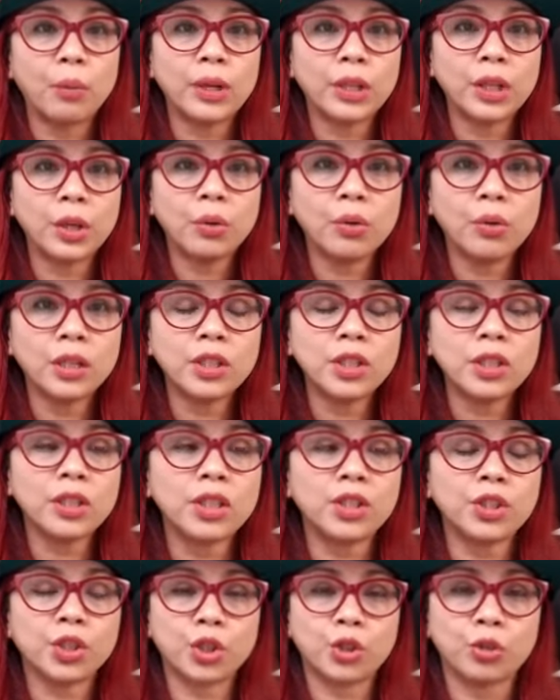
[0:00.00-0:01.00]
When you are
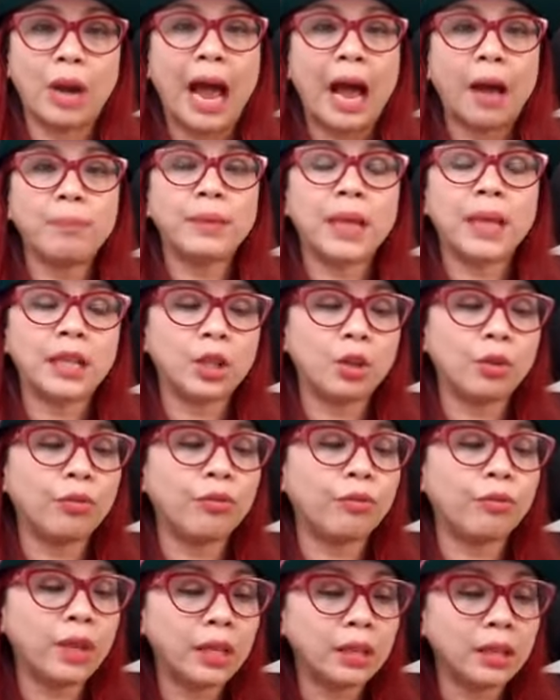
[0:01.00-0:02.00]
just strapped and you
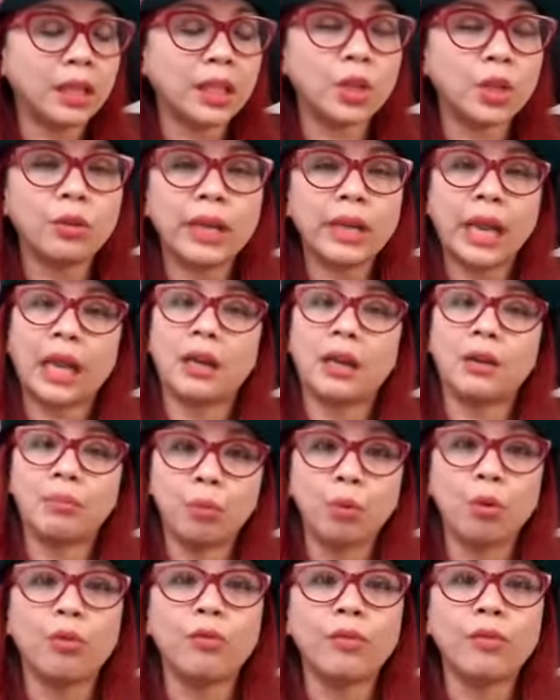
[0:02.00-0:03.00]
feel like you can't
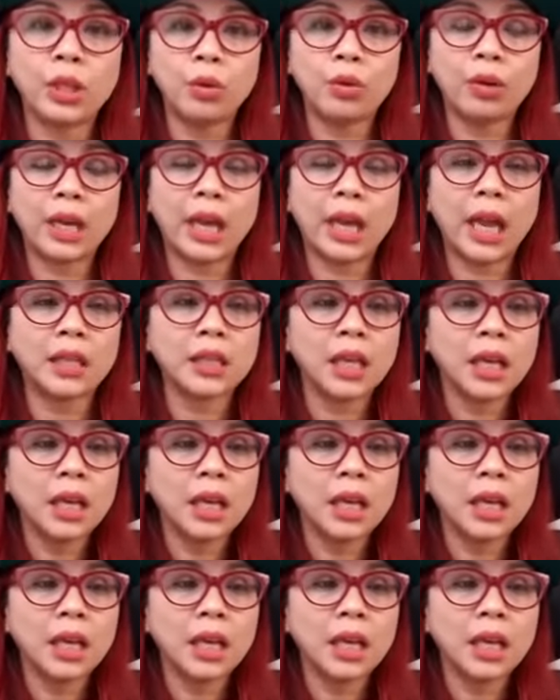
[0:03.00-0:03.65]
move and you can't